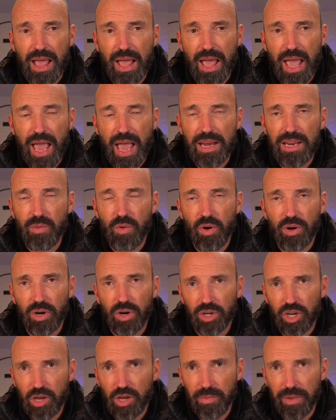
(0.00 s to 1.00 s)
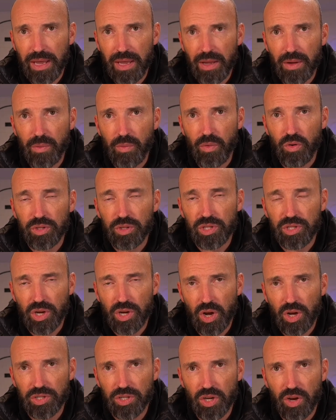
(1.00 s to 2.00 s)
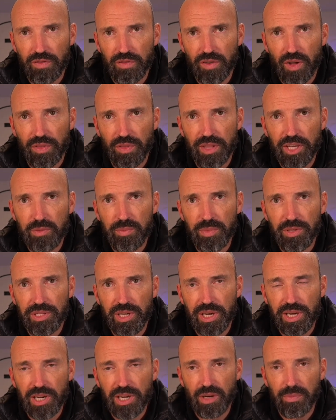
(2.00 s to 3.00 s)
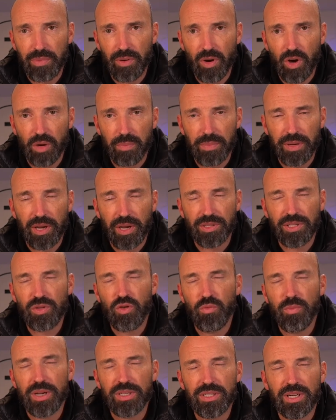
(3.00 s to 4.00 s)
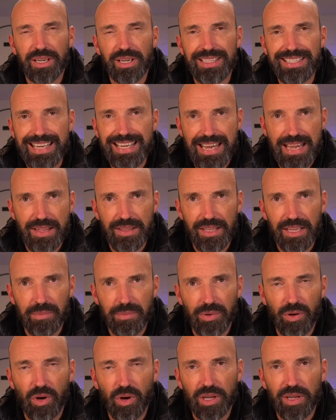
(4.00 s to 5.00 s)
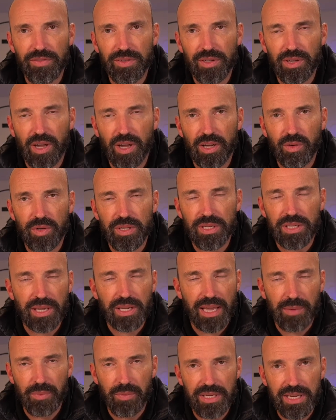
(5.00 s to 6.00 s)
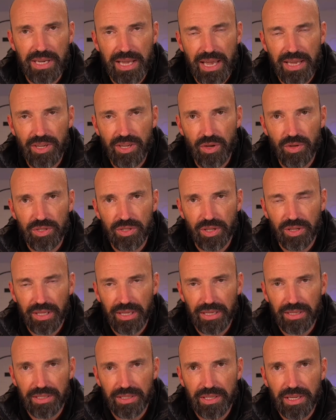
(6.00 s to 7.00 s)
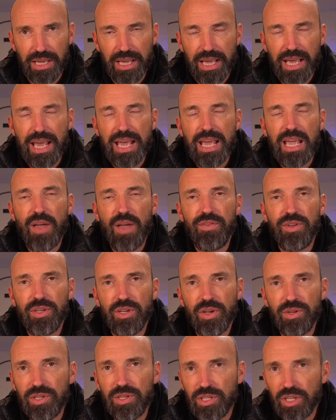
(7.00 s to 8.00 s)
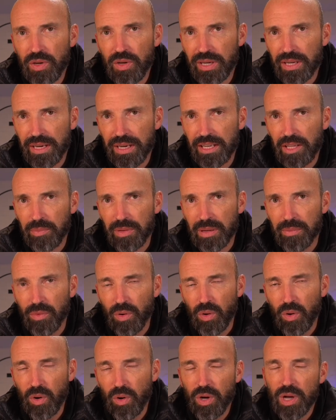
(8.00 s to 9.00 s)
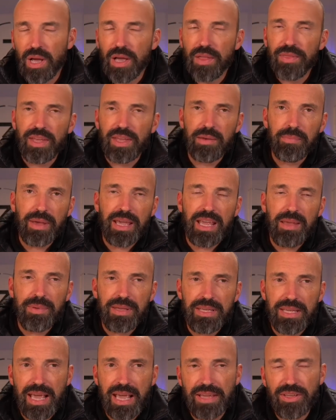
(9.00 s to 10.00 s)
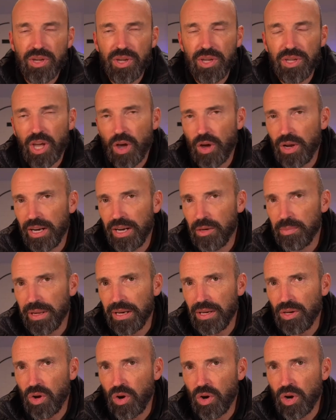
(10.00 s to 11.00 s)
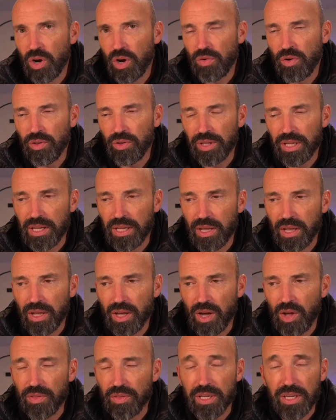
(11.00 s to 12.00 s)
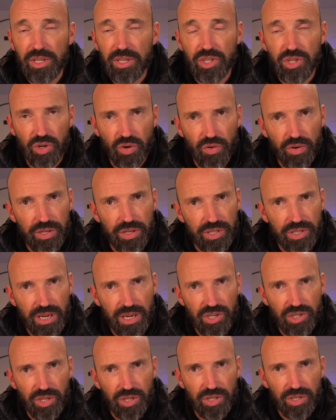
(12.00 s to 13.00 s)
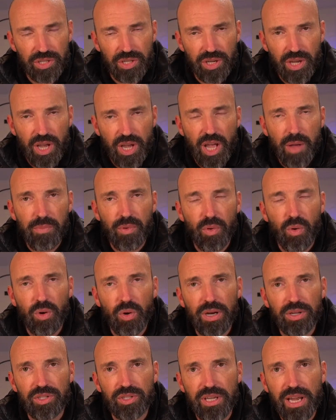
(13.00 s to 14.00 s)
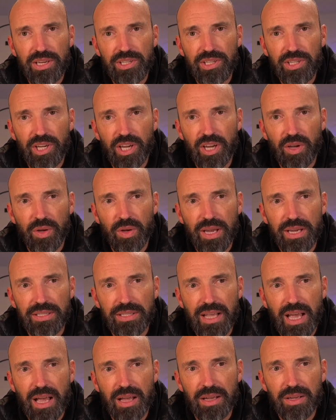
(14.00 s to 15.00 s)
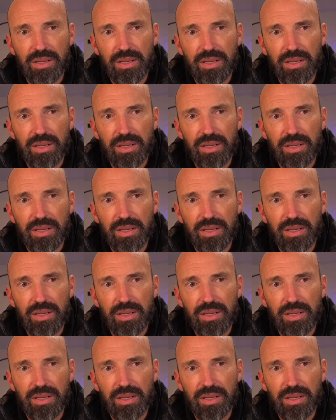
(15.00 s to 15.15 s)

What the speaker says: Anyone on commit will start off on this particular block because it's almost like a teething block, if you like, when you get used to things. If you're used to doing a little bit more, then maybe, yeah, you can go a little bit longer on the endurance sessions. But all I'll say to you is that